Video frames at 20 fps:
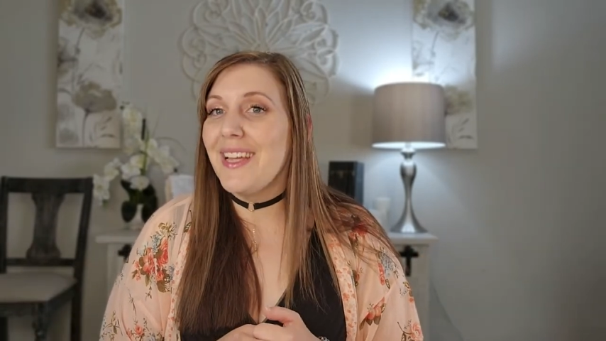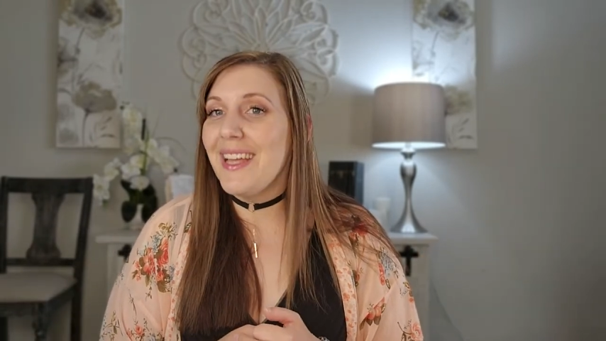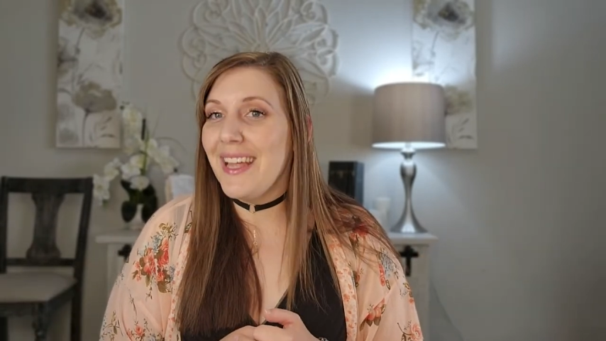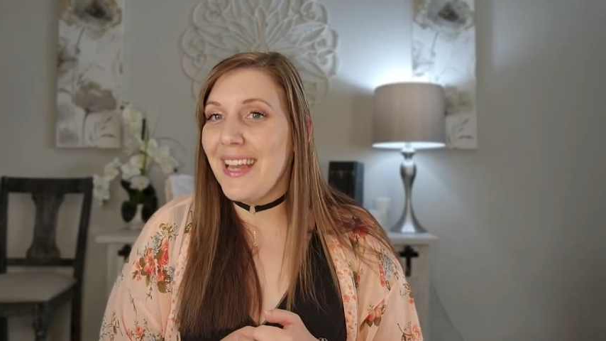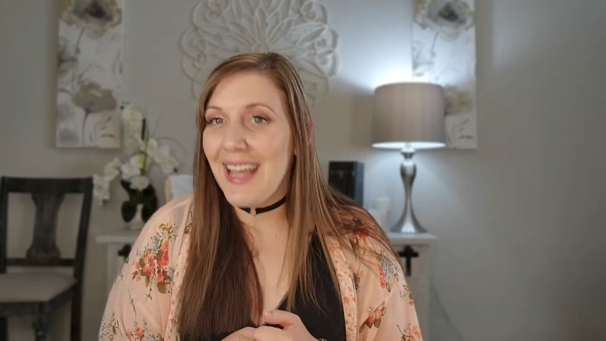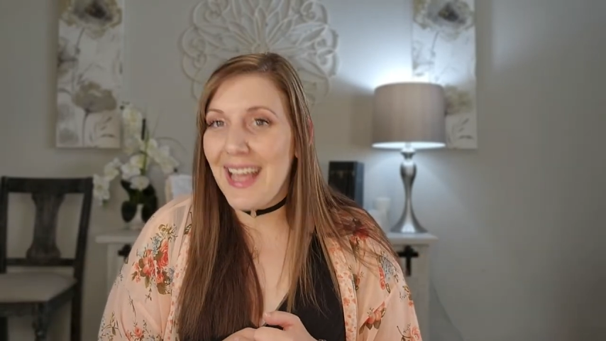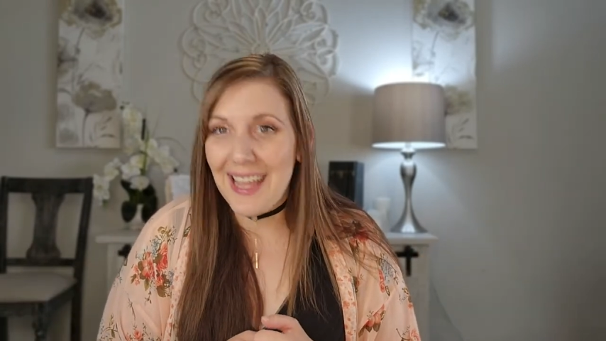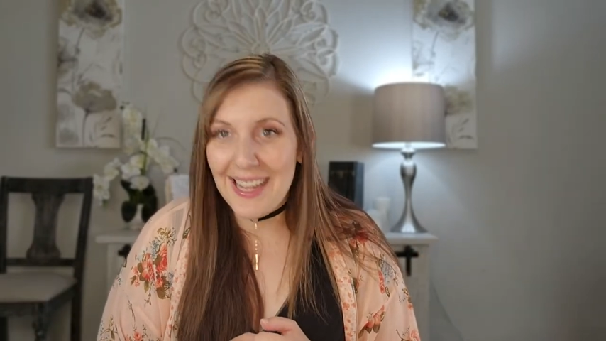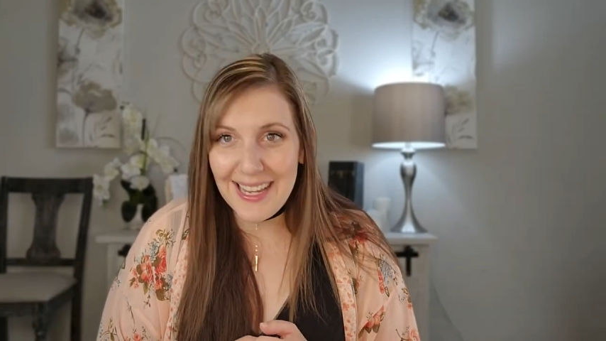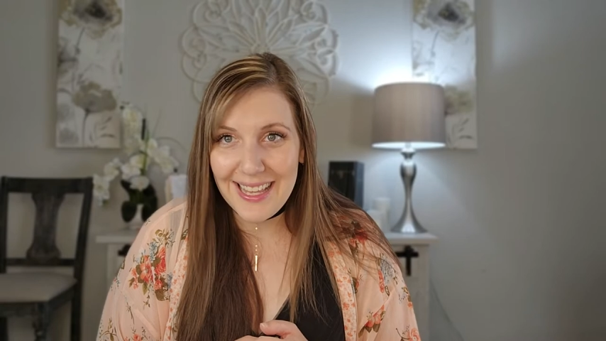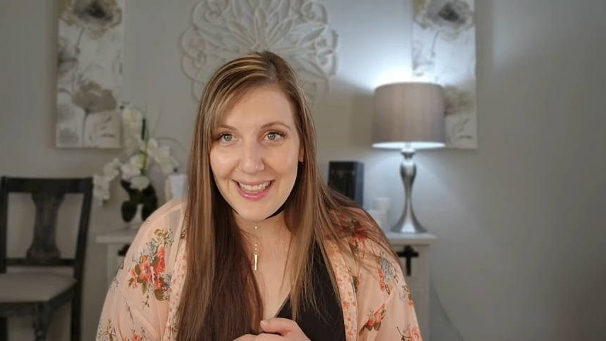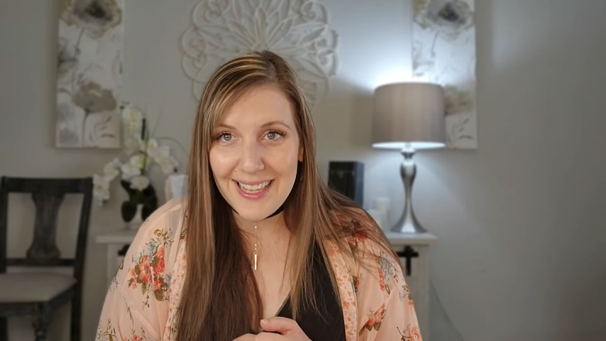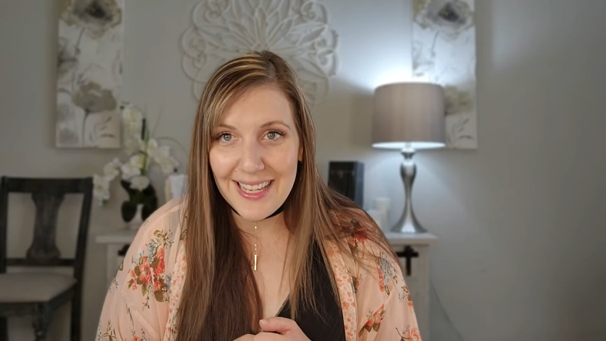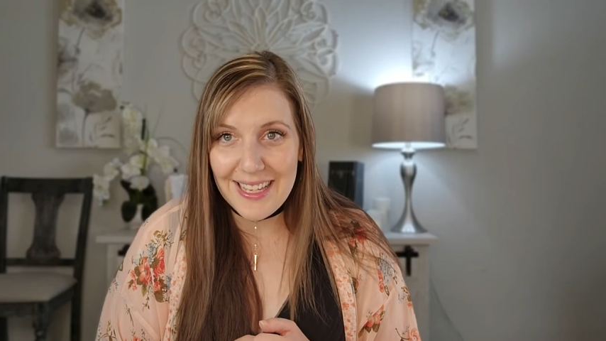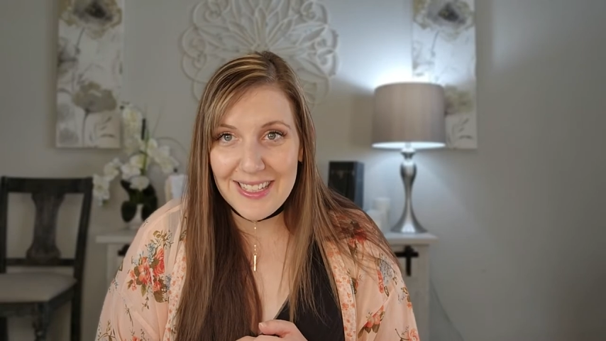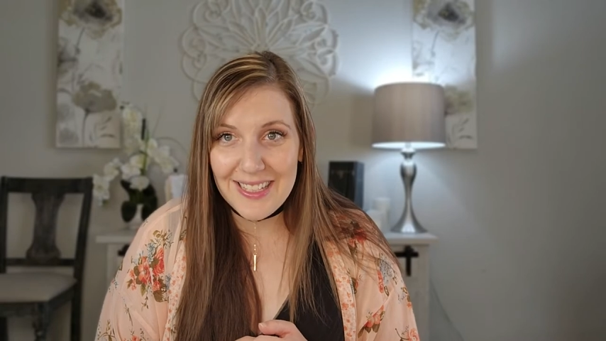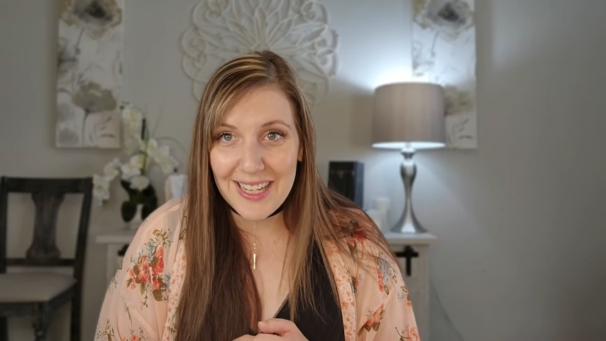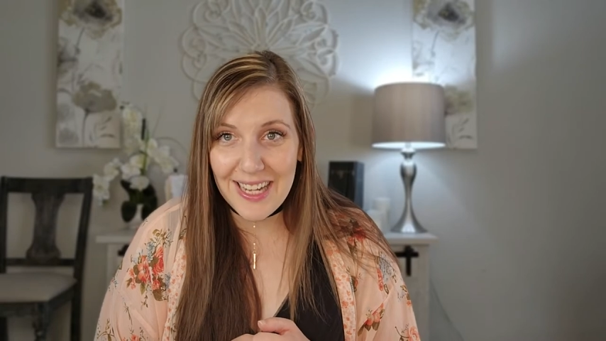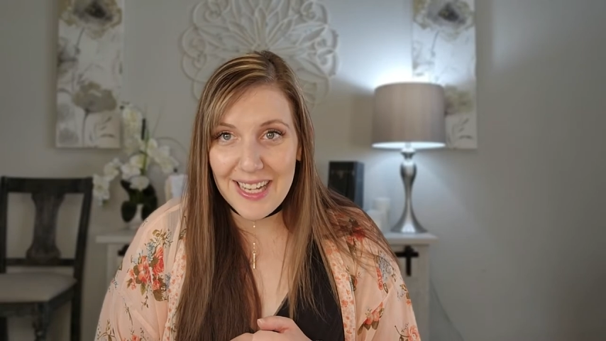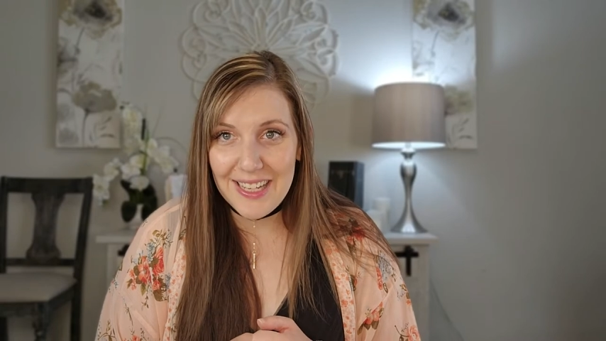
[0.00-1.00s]
get
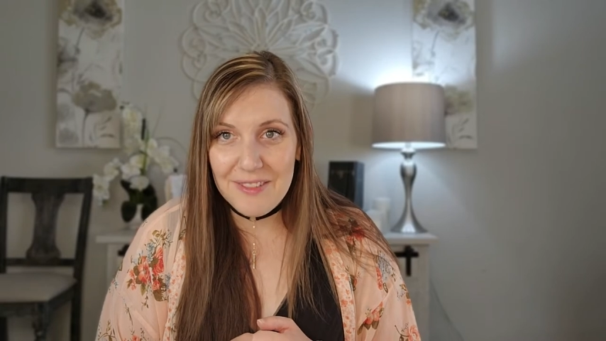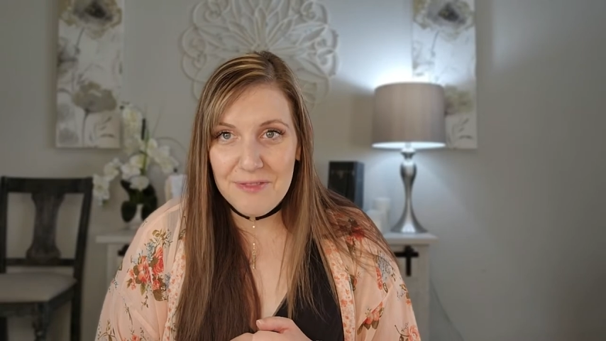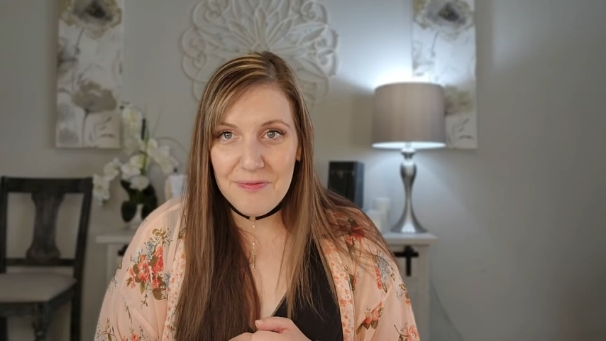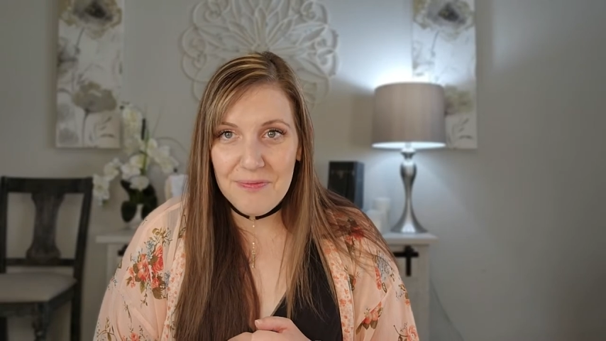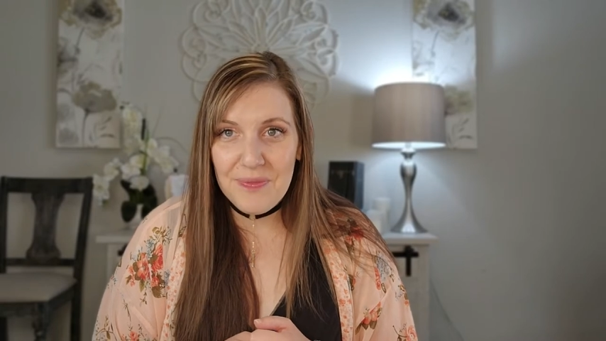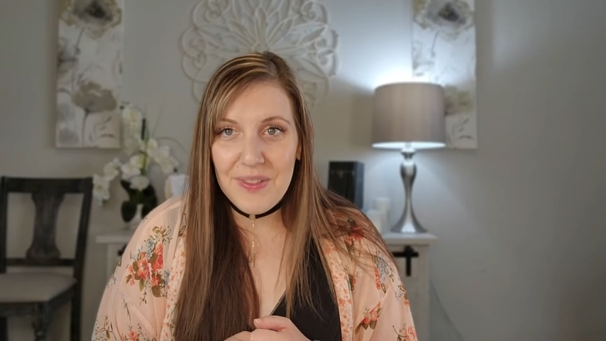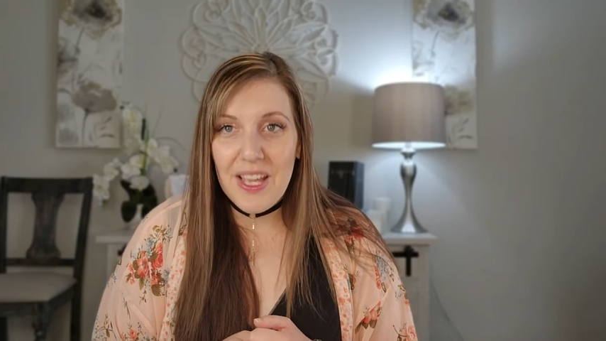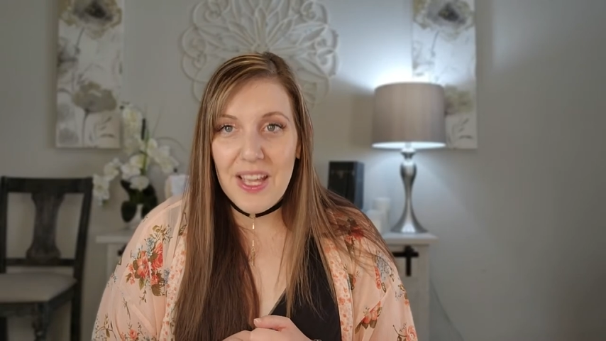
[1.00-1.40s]
anything done.